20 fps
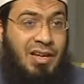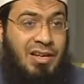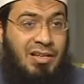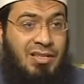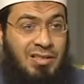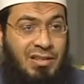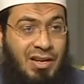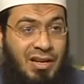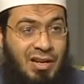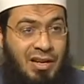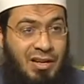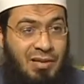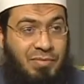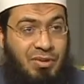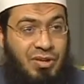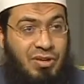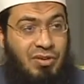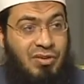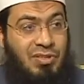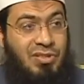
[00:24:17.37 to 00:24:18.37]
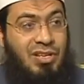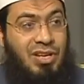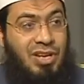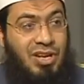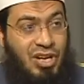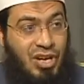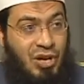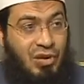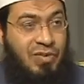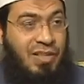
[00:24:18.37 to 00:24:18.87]
son, because
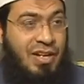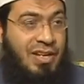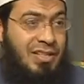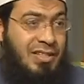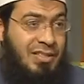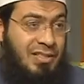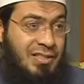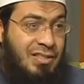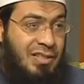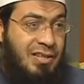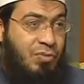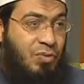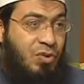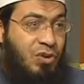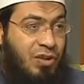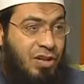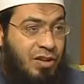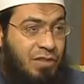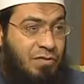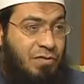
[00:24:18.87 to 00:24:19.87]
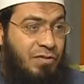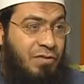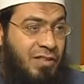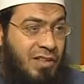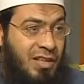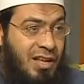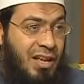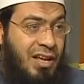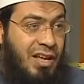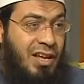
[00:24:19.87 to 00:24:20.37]
he know that his son worked for
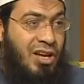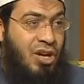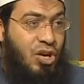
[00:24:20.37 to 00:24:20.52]
the